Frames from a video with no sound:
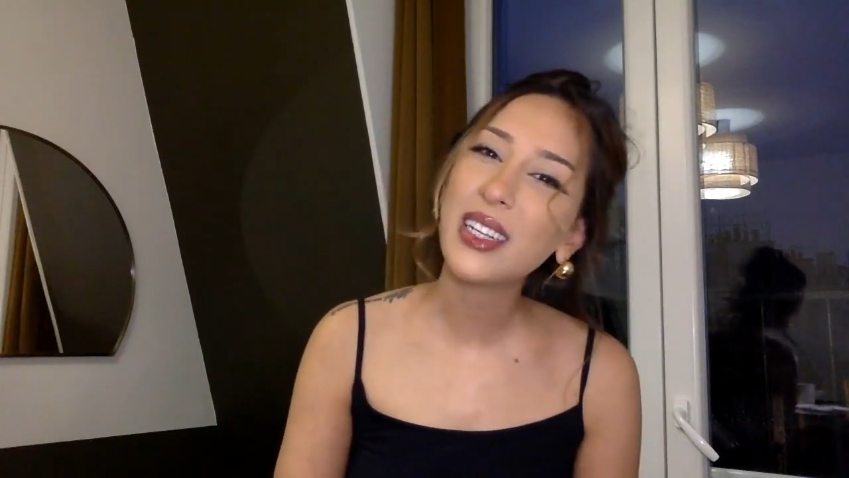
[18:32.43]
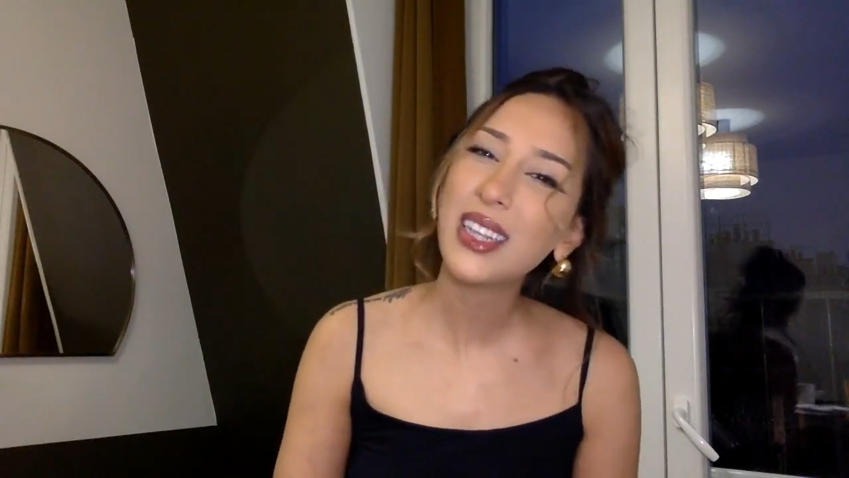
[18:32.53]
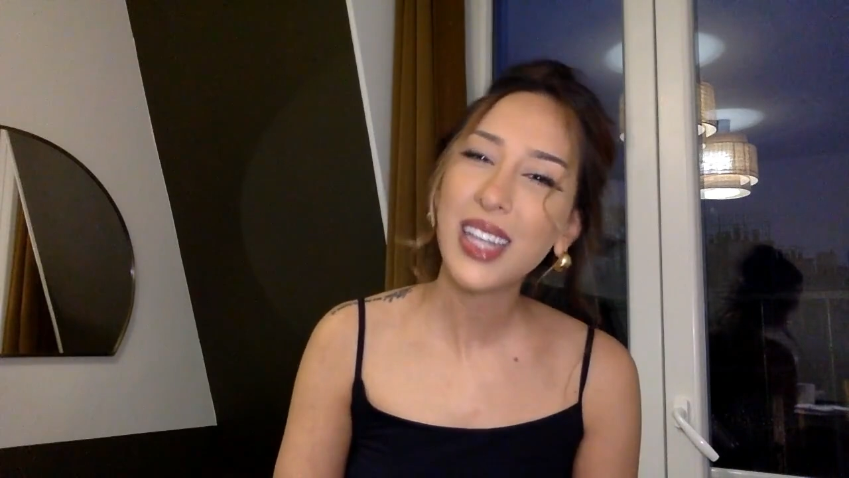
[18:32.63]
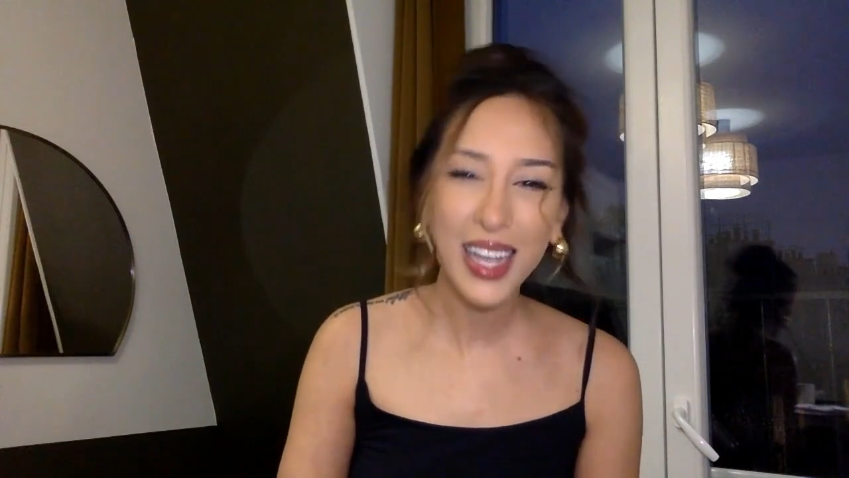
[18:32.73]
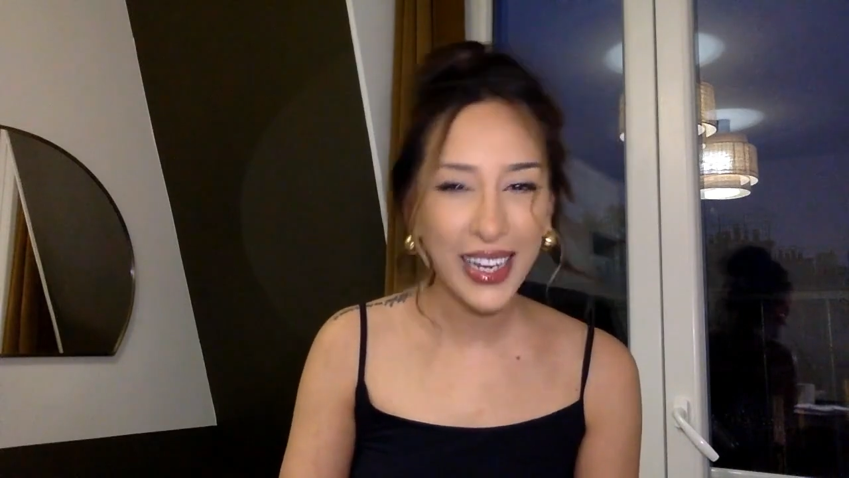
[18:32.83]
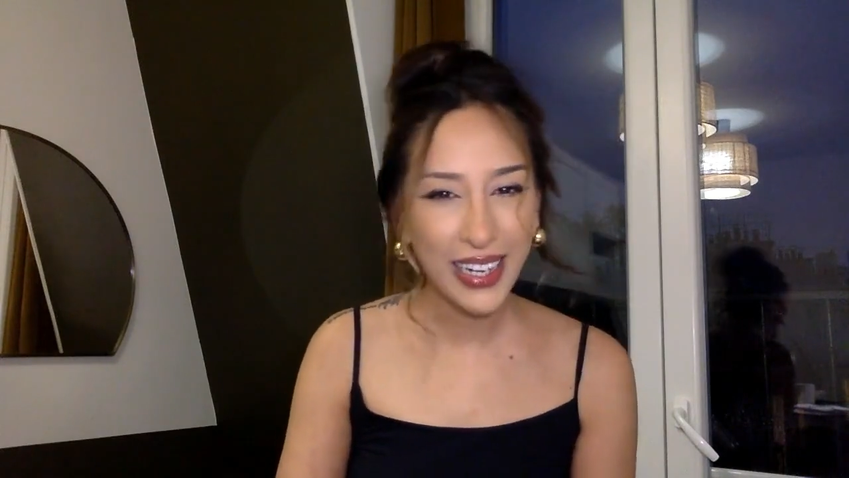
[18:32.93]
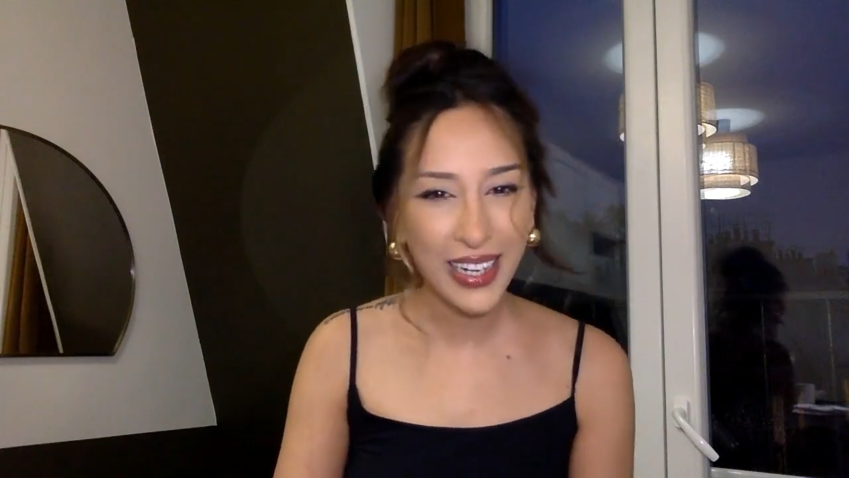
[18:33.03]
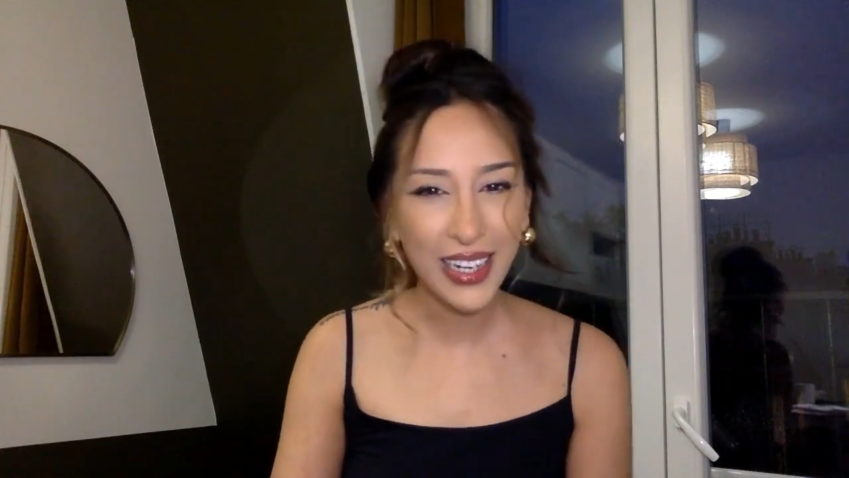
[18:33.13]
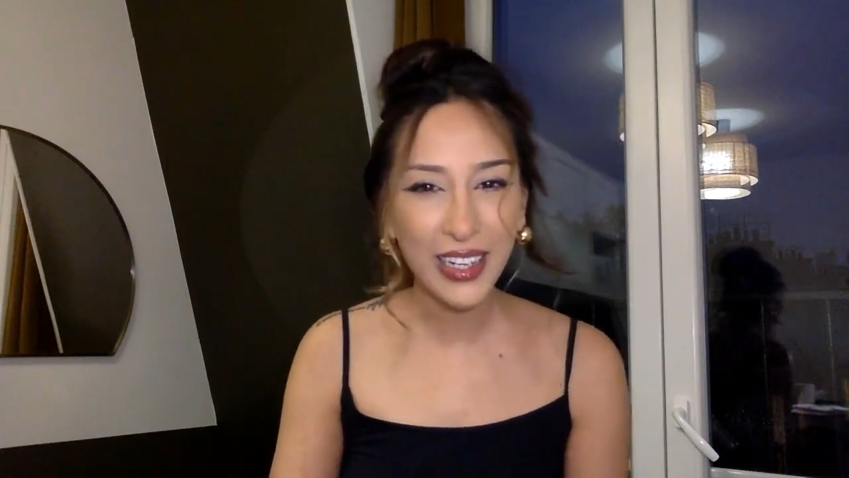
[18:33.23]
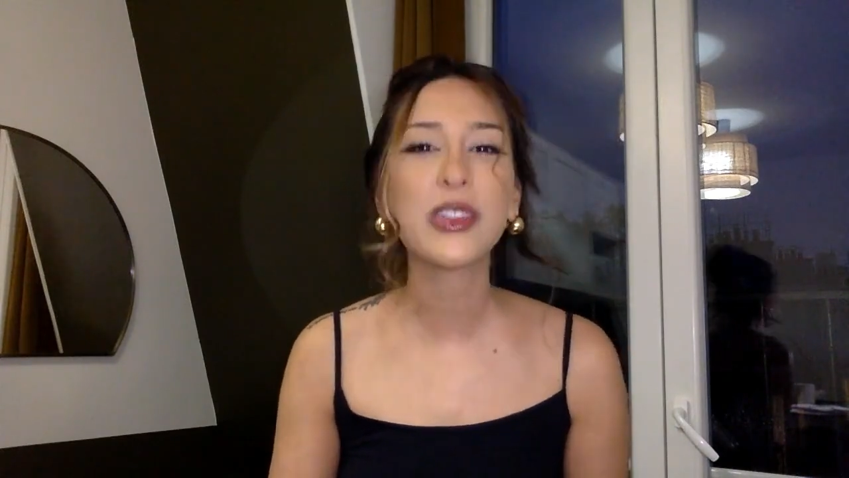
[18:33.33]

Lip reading: lying.